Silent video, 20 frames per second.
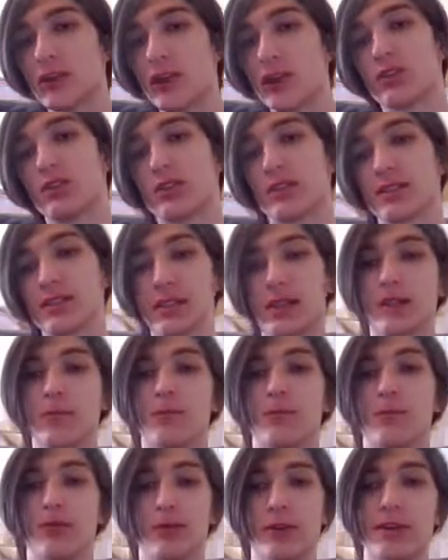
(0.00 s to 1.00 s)
just like
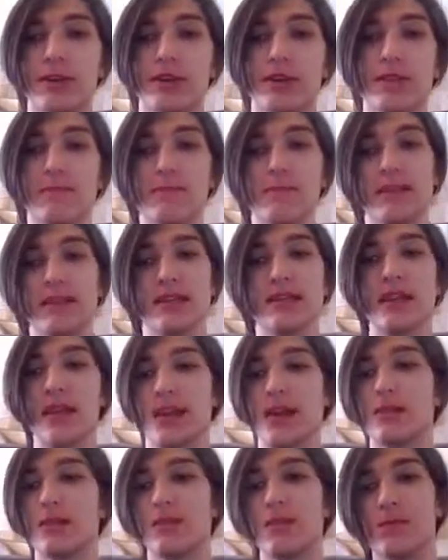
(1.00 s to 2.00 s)
bring in mid
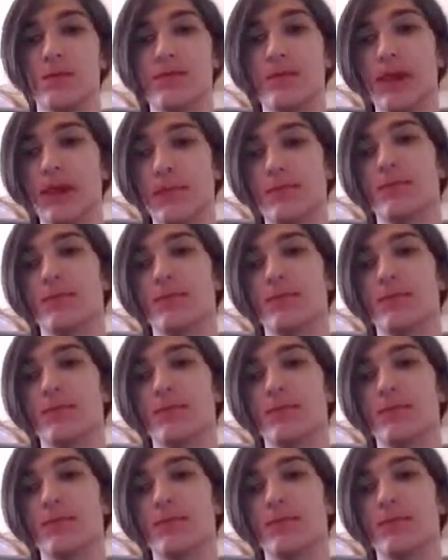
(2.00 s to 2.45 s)
game and